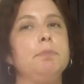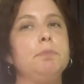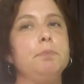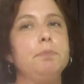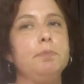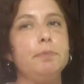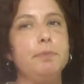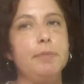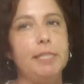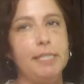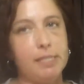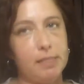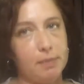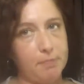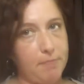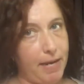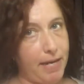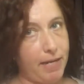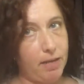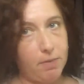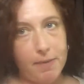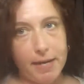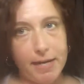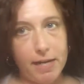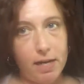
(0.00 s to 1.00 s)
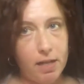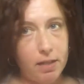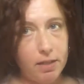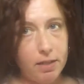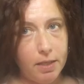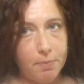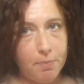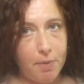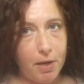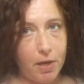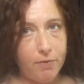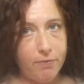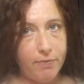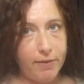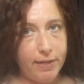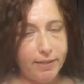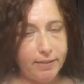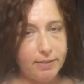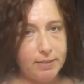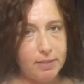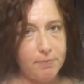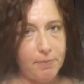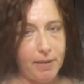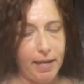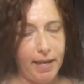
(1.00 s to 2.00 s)
this may or may not look
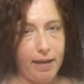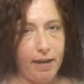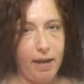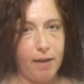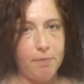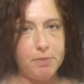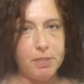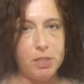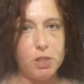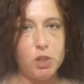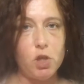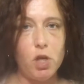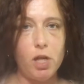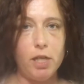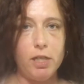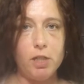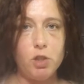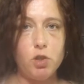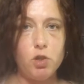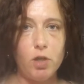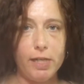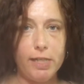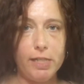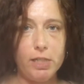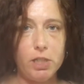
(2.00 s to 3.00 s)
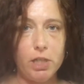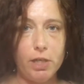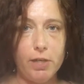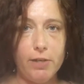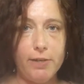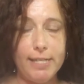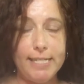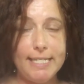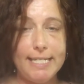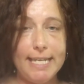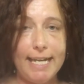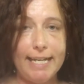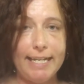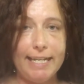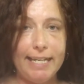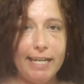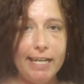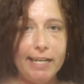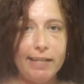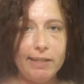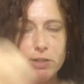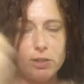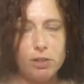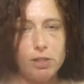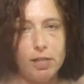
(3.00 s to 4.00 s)
perfect, but I'm just kind of trying to show you the
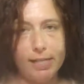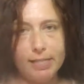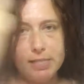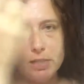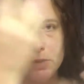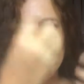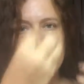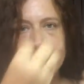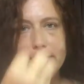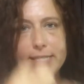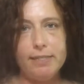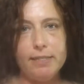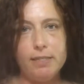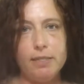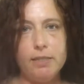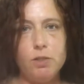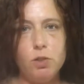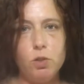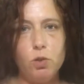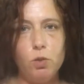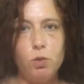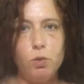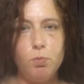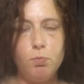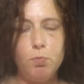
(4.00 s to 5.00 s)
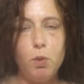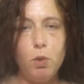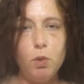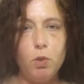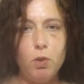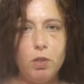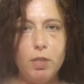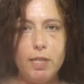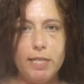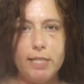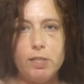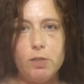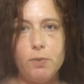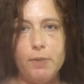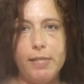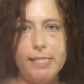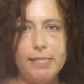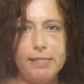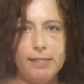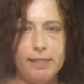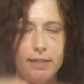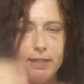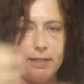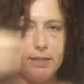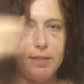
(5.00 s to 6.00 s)
technique. There's lots of ways to pull and
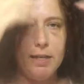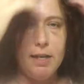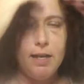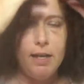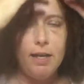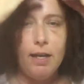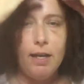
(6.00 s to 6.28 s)
twist and